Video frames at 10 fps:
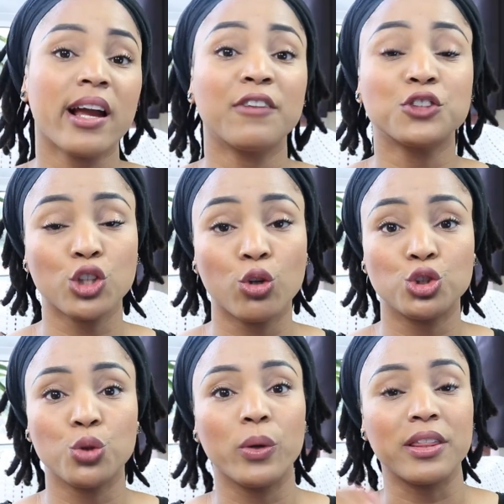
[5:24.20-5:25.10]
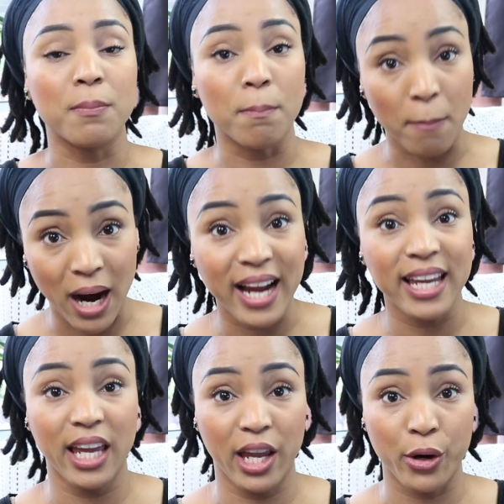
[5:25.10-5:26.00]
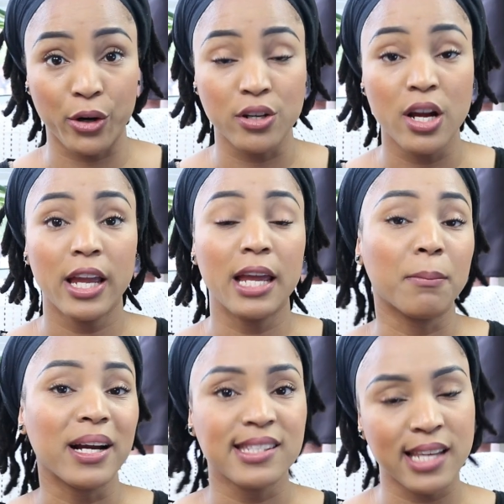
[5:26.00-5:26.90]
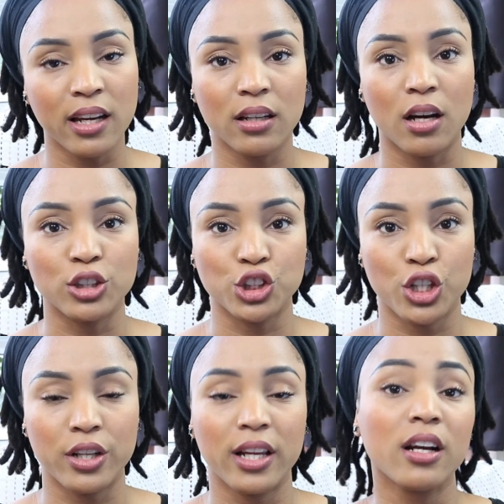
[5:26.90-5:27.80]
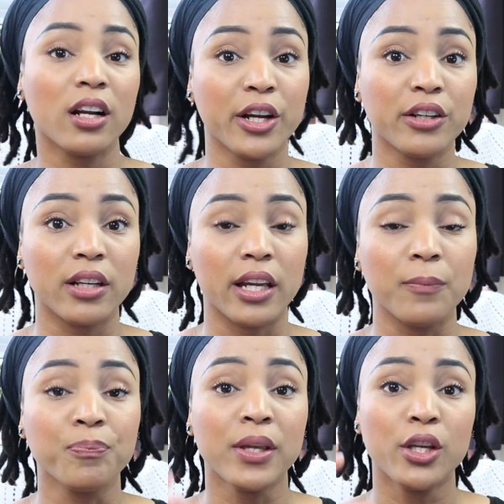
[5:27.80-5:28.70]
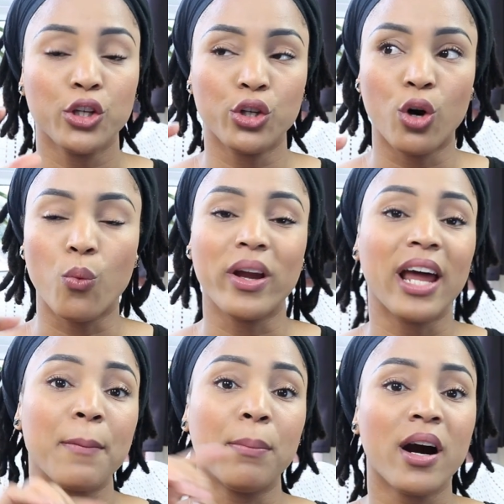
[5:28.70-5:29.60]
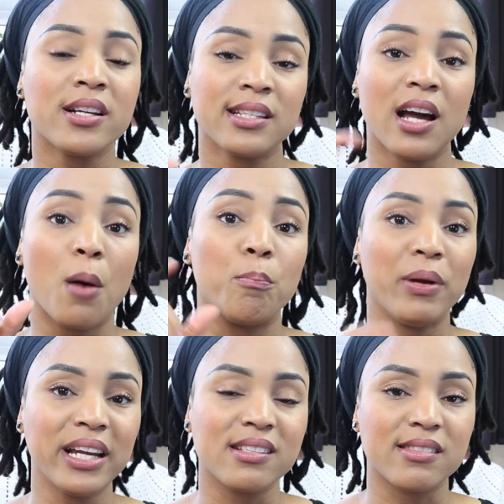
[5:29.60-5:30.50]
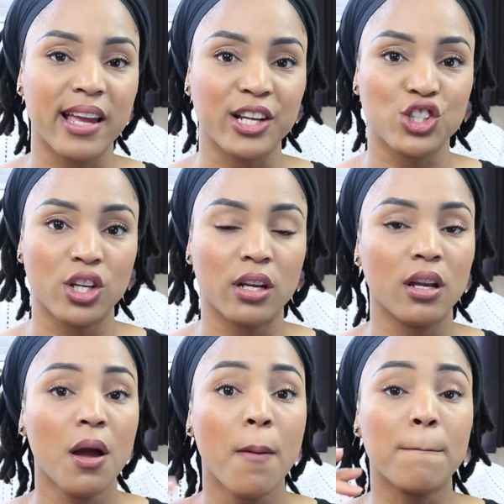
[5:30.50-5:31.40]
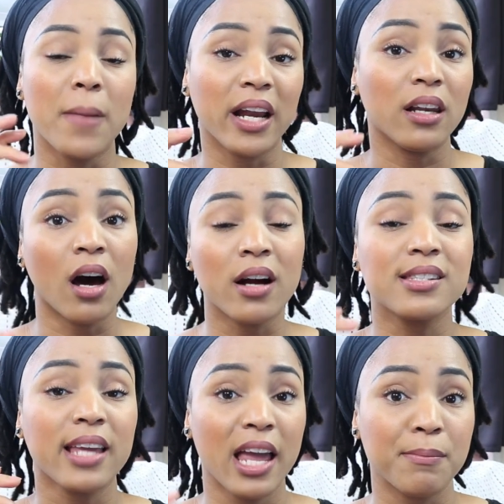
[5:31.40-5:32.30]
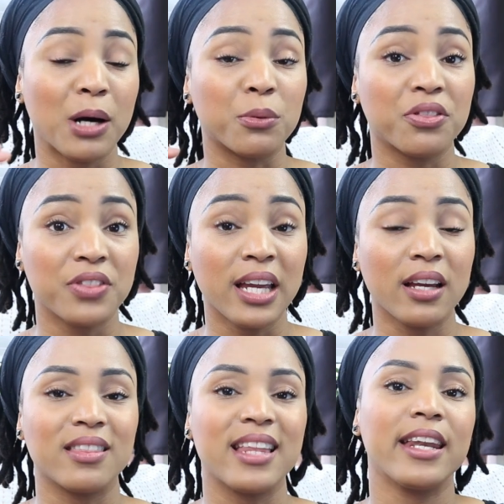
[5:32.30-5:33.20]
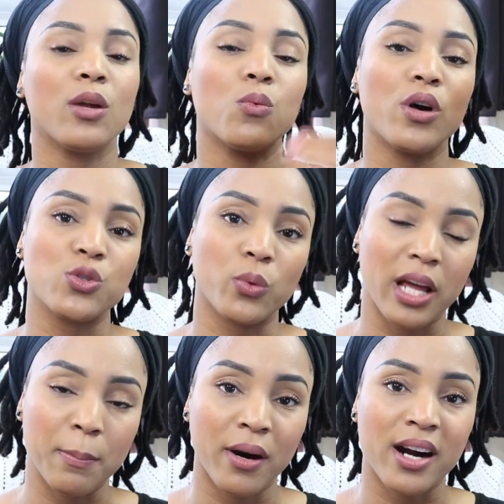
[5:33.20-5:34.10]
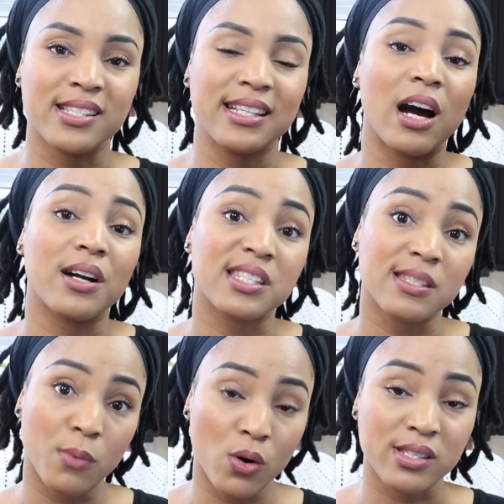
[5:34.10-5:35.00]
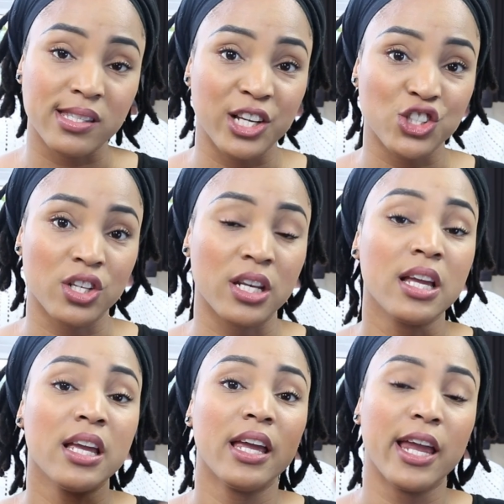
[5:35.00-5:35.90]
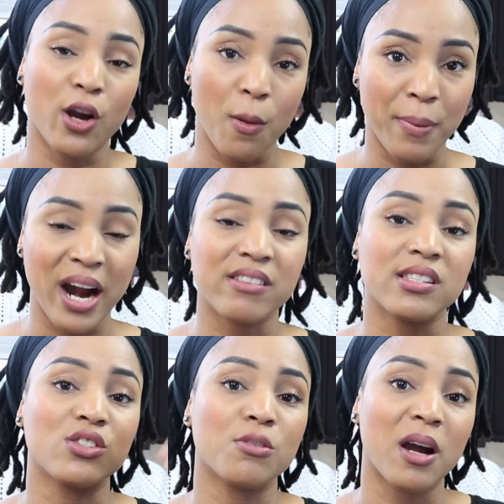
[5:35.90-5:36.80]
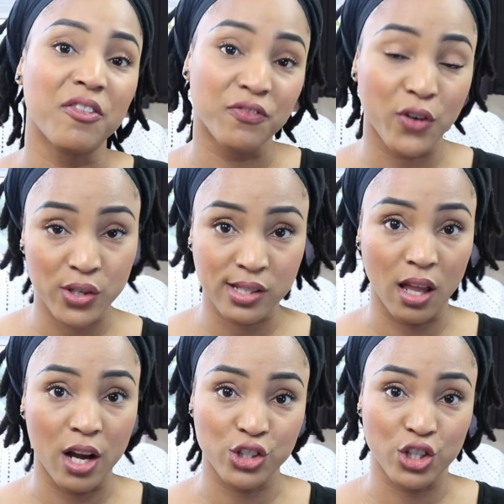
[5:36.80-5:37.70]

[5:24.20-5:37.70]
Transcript: like I've showed you with my hair in my second lock journey, clearly, you know, when I parted out a bigger section, my locks came out thicker than it was when I parted out a small section in comparison to my first lock